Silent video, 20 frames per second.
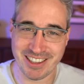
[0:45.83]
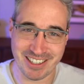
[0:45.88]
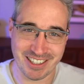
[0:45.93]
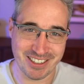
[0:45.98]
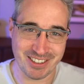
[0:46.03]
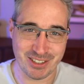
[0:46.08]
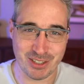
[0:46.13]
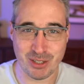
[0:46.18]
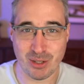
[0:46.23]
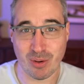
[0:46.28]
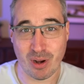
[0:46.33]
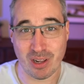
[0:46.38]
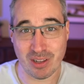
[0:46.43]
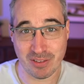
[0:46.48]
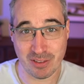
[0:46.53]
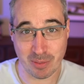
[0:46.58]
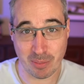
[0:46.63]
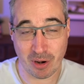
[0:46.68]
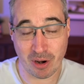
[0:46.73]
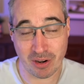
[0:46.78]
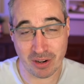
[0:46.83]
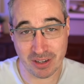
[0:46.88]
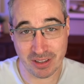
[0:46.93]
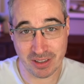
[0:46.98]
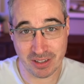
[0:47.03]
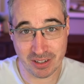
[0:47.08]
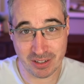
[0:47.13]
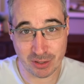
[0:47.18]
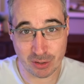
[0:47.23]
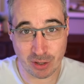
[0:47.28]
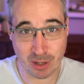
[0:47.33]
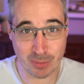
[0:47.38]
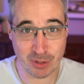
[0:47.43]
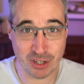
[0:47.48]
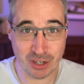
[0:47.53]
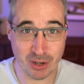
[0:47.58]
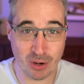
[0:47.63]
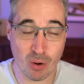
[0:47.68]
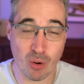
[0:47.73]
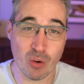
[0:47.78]
the links to all of them are in the
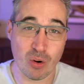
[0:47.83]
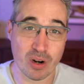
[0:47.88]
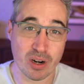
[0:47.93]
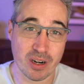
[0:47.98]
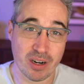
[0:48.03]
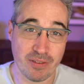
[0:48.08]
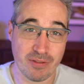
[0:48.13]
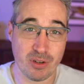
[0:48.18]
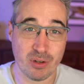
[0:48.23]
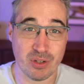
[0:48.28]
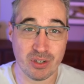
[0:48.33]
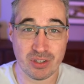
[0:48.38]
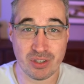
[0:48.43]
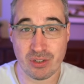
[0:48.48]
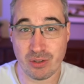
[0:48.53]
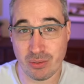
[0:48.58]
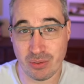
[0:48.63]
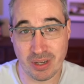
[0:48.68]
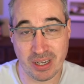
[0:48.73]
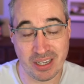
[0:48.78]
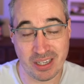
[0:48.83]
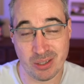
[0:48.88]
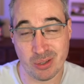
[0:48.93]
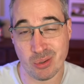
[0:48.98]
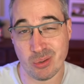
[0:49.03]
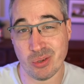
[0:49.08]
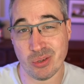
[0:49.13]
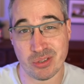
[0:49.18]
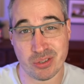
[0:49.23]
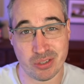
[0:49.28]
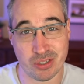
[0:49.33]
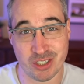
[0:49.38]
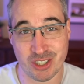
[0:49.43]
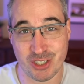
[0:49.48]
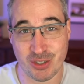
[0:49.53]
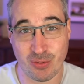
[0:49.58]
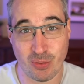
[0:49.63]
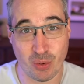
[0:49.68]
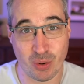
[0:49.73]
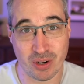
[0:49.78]
description, or if you just do a Google
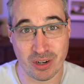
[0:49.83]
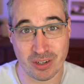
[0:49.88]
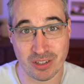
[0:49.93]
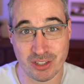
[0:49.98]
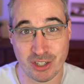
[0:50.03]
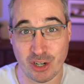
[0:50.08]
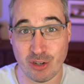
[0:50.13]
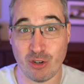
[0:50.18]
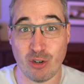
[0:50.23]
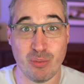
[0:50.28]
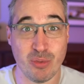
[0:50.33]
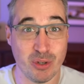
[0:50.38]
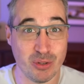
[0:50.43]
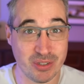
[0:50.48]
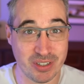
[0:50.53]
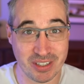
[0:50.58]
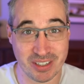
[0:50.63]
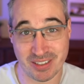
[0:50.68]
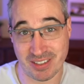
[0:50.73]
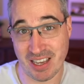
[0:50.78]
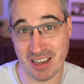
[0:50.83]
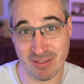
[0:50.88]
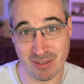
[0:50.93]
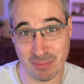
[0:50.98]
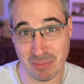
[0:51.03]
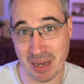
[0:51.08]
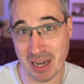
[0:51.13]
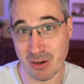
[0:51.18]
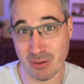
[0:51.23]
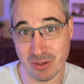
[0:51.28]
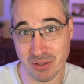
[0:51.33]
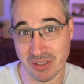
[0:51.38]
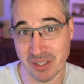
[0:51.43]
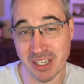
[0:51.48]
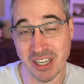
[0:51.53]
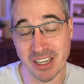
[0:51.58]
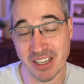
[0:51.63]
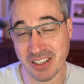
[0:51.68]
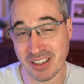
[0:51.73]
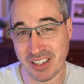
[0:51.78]
search for General Musings Kevin Powell,